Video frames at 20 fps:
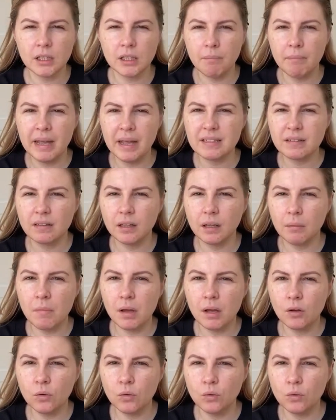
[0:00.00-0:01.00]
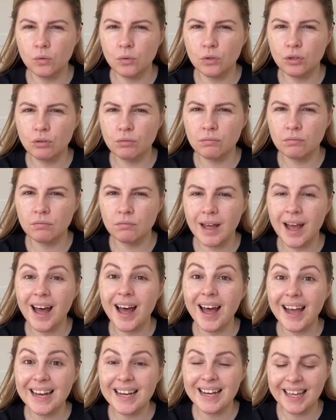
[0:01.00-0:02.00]
Maison La Mode.
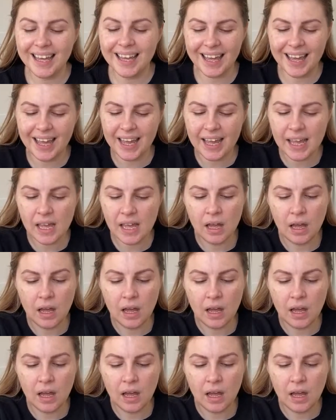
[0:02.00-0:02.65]
Hi, Nikki.